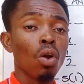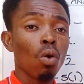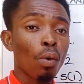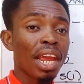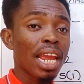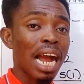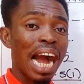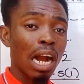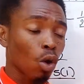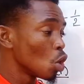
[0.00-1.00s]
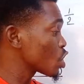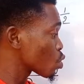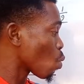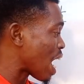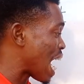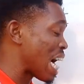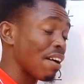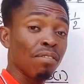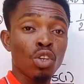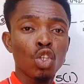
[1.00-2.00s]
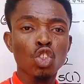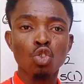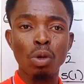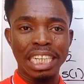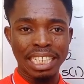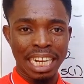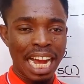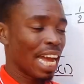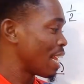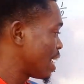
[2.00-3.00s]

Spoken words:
we are going to have 29.